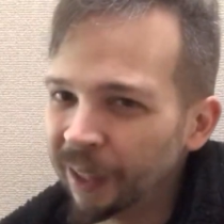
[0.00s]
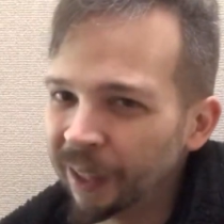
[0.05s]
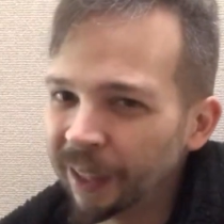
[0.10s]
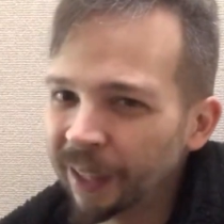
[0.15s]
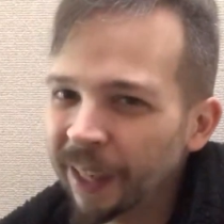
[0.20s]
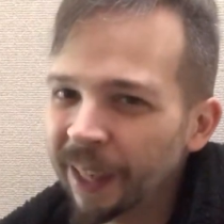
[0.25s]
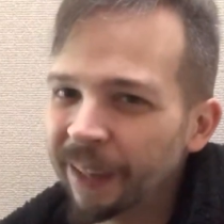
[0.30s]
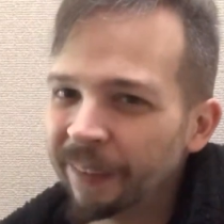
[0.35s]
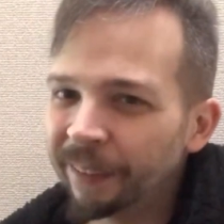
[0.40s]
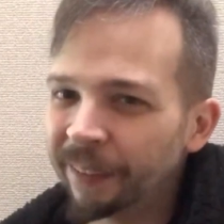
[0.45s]

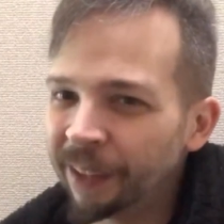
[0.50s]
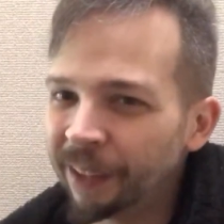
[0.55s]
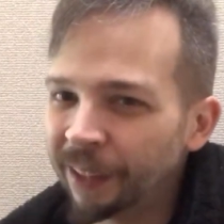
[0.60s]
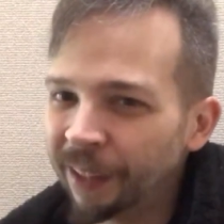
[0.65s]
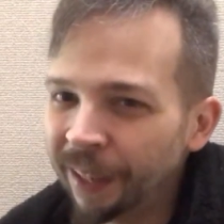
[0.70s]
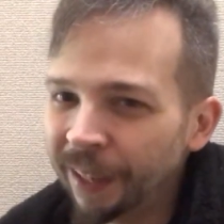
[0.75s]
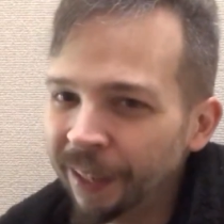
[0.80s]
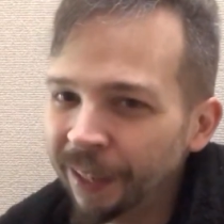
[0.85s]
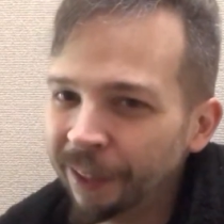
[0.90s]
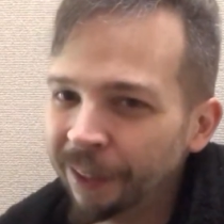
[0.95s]
Like, I haven't
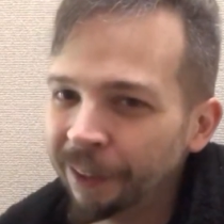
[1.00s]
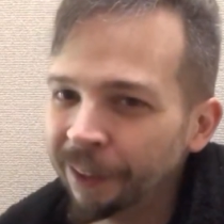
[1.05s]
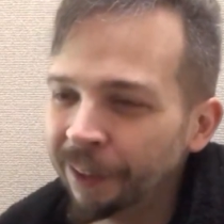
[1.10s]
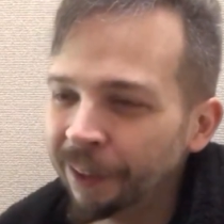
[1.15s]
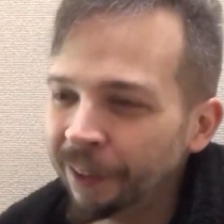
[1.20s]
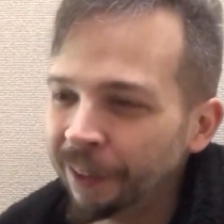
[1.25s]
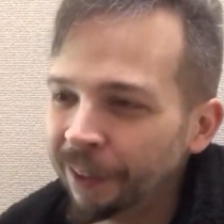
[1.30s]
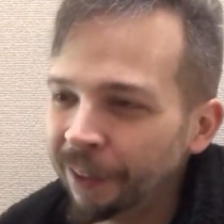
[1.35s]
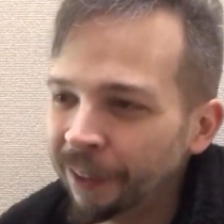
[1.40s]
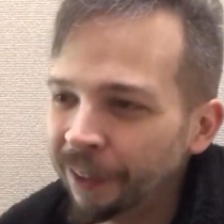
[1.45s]
like
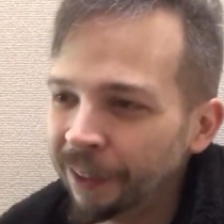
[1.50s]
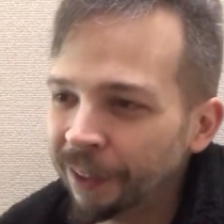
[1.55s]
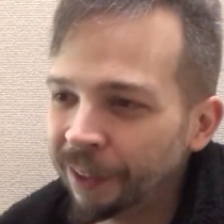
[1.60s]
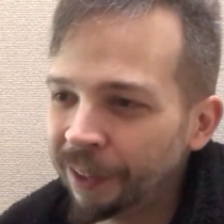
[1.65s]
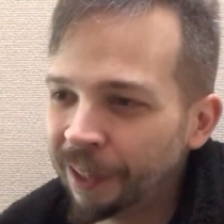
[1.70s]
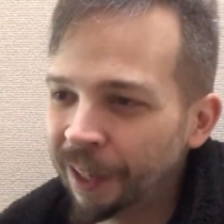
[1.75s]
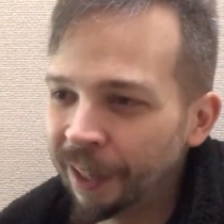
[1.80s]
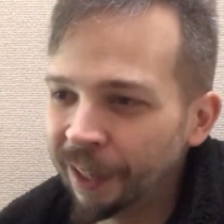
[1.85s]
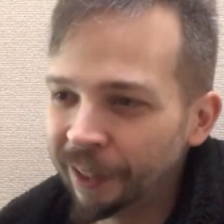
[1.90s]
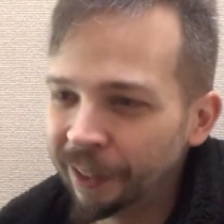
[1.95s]

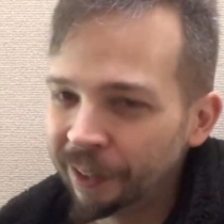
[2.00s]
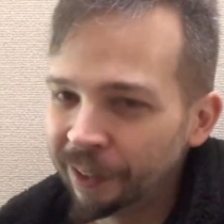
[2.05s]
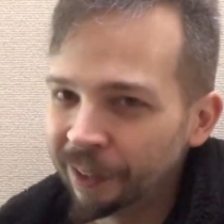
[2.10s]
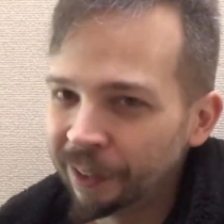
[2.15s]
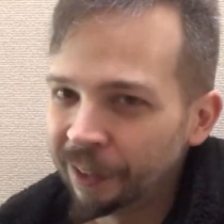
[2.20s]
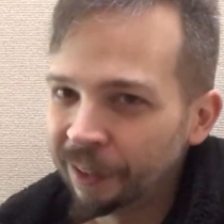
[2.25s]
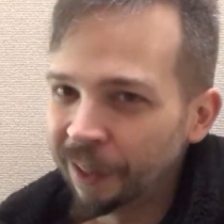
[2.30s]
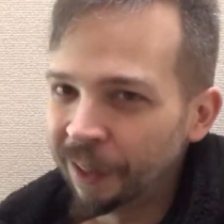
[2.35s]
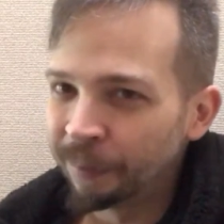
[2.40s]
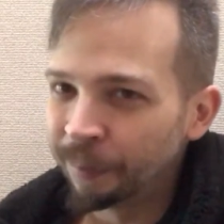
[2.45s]
got
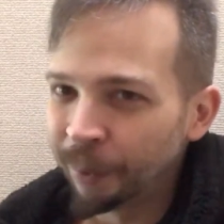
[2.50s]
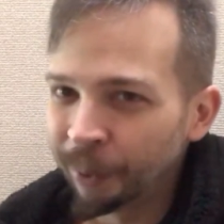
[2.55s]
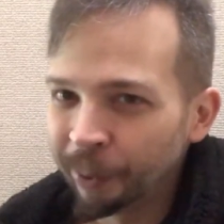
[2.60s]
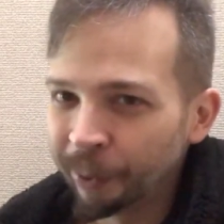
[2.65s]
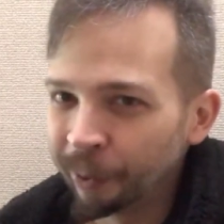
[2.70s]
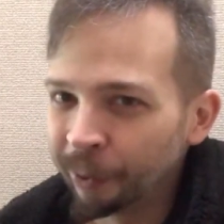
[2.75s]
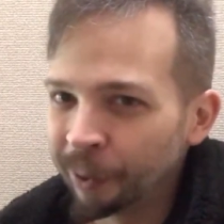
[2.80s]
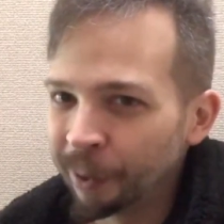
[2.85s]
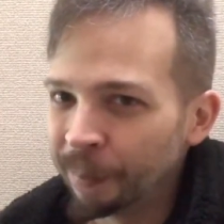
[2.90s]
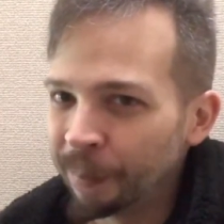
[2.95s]
Clive
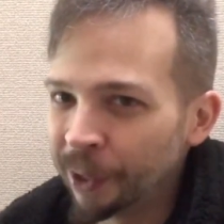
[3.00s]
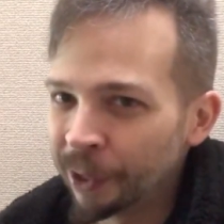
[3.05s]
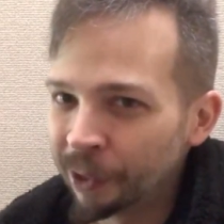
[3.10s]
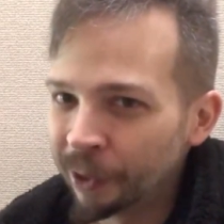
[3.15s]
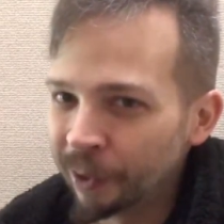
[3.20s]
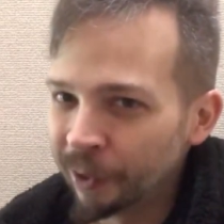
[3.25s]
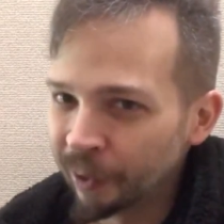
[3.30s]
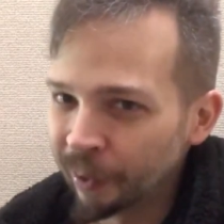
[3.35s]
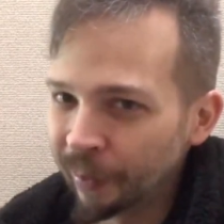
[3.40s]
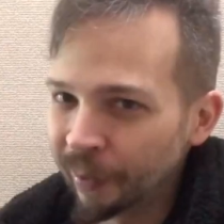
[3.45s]
Barker
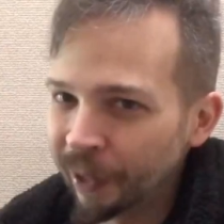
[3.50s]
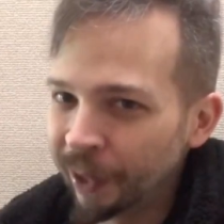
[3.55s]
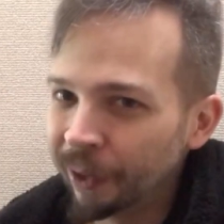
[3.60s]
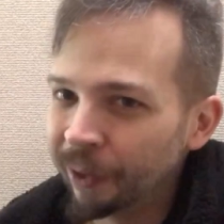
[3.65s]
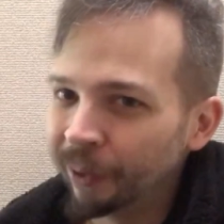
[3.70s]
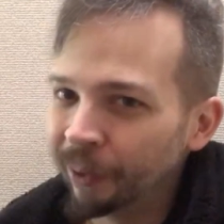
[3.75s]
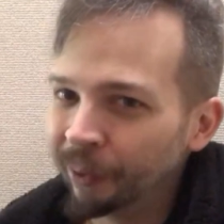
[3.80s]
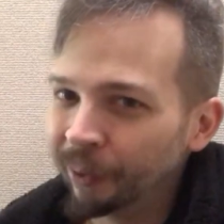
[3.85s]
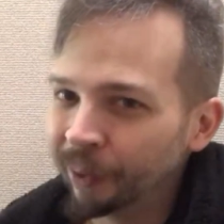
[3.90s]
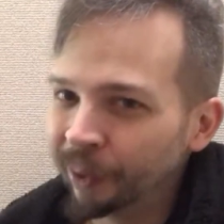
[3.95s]
commissions or
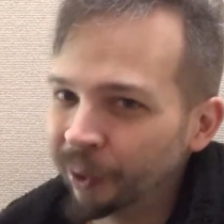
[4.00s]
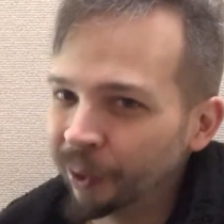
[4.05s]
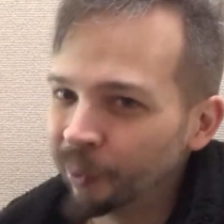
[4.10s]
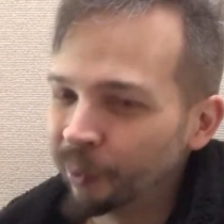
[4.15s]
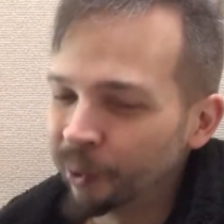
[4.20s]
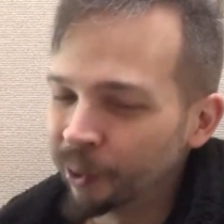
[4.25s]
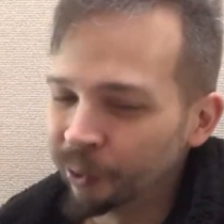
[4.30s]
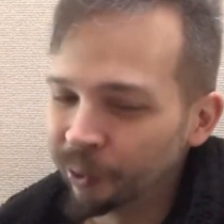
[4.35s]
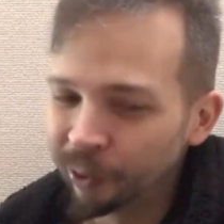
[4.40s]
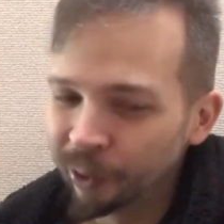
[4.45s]
anything, or like
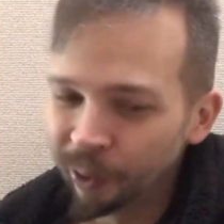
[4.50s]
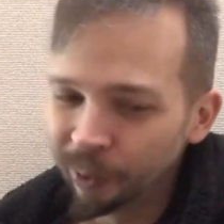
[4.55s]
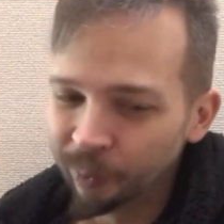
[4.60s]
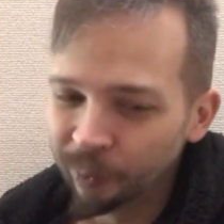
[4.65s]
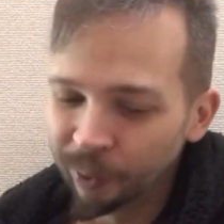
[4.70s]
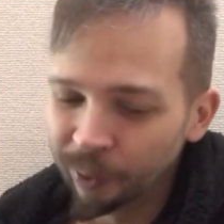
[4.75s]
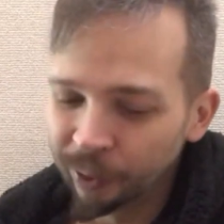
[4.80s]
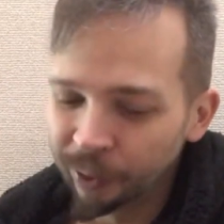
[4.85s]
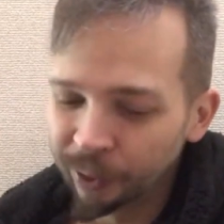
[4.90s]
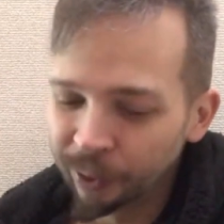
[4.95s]
original
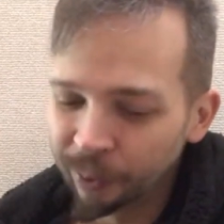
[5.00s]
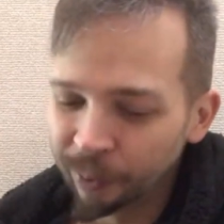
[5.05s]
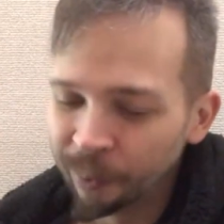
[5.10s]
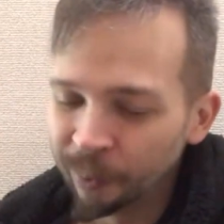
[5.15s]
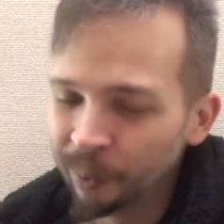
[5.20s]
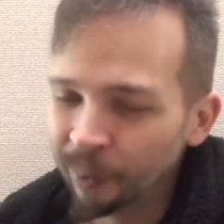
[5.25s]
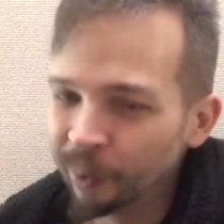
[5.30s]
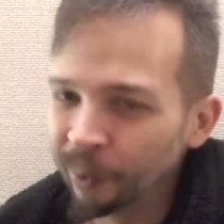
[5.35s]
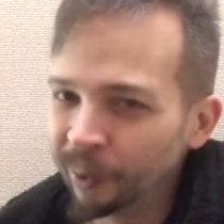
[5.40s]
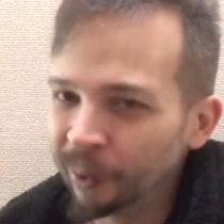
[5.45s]
artwork,
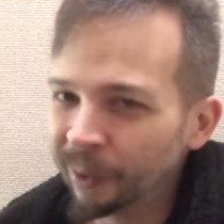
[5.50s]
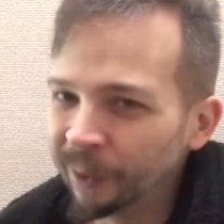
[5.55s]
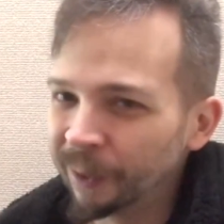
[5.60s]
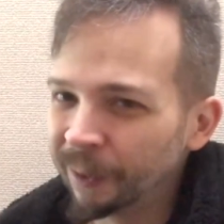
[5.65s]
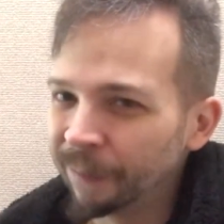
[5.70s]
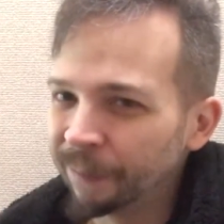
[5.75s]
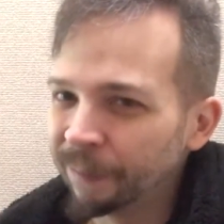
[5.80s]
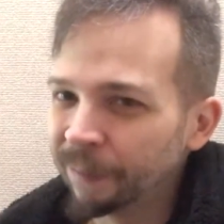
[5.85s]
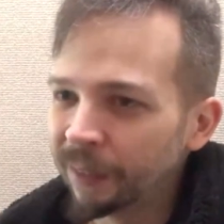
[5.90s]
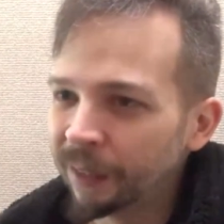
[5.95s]
or
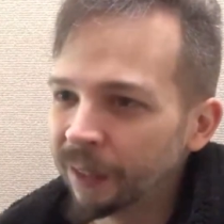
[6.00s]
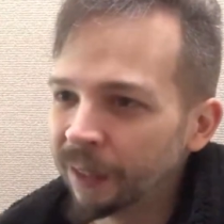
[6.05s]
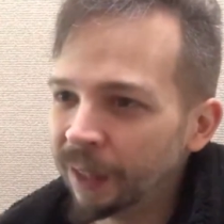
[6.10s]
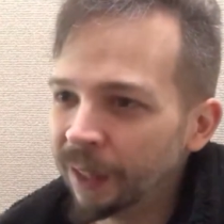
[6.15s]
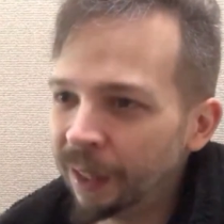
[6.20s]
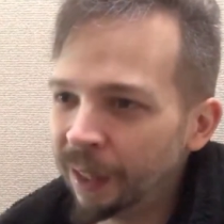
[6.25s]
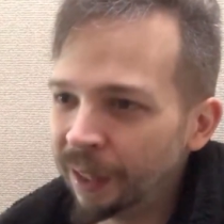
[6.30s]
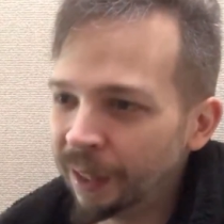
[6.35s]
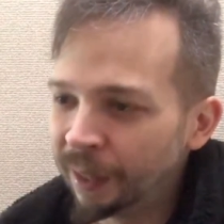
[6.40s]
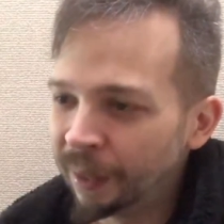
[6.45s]

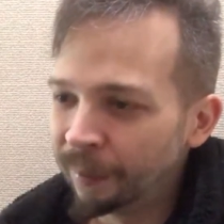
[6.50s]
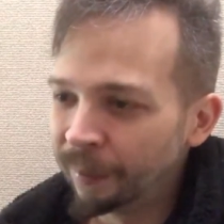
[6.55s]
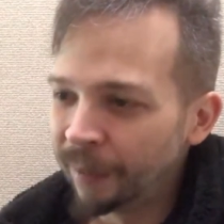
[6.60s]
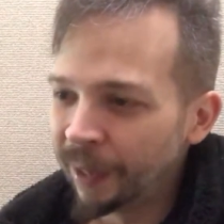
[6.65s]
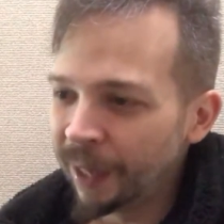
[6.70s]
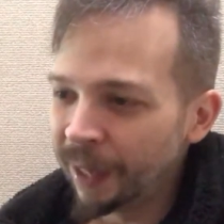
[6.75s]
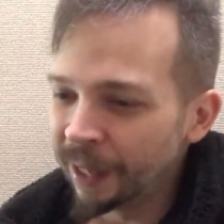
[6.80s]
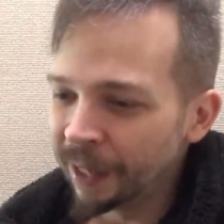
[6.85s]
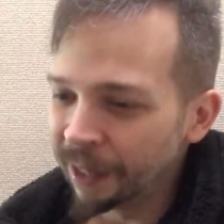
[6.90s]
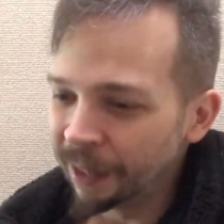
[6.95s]

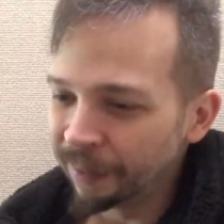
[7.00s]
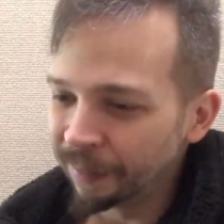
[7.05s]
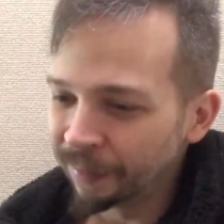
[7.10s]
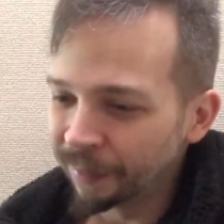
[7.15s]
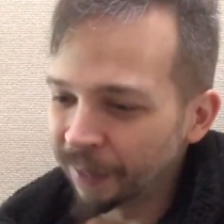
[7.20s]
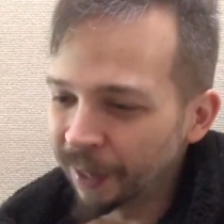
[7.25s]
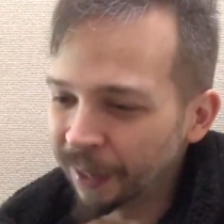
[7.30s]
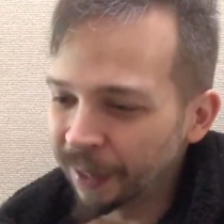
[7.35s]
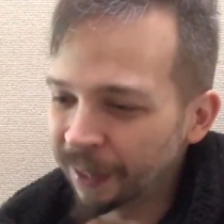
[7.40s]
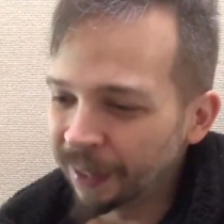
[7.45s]
any
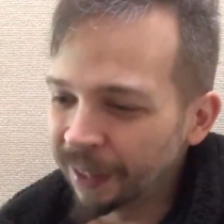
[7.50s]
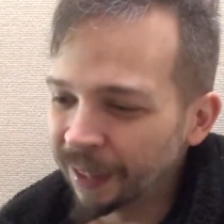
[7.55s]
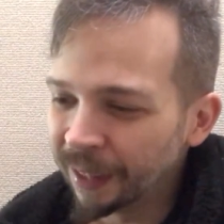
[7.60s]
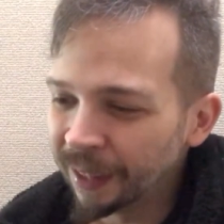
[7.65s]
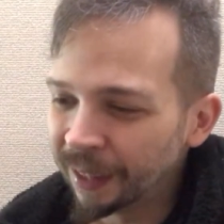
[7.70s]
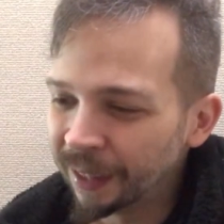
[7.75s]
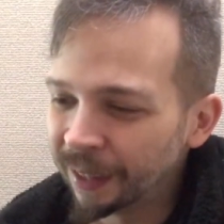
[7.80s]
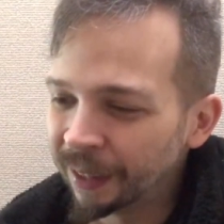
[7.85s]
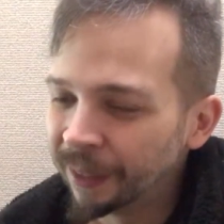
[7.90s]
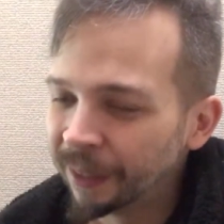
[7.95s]
of like
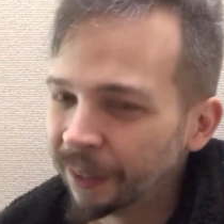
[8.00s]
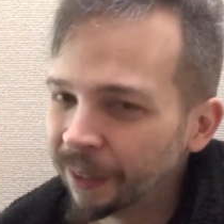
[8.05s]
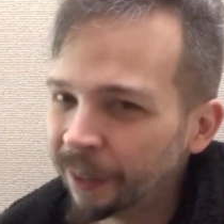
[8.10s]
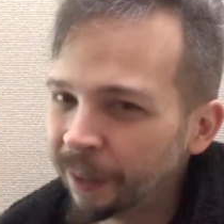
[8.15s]
the,